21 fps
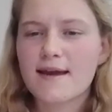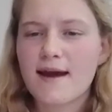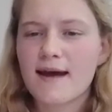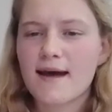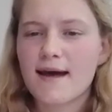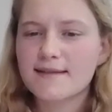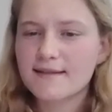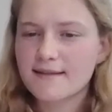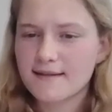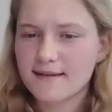
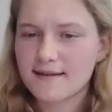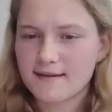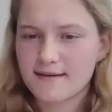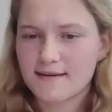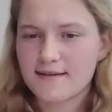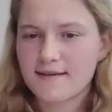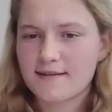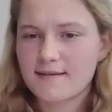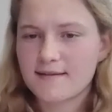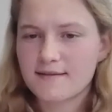
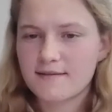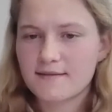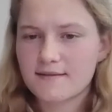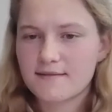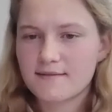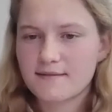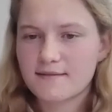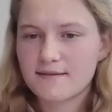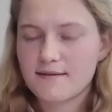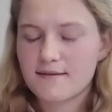Catalan
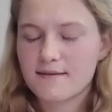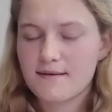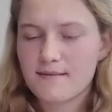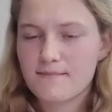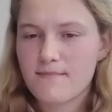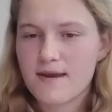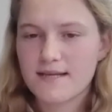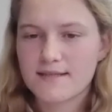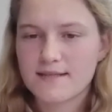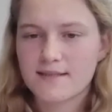
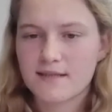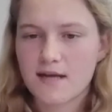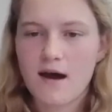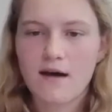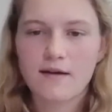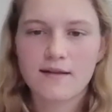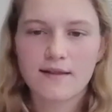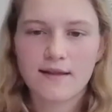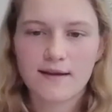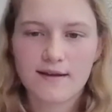may
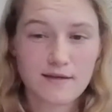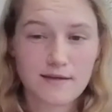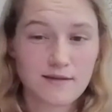sound like a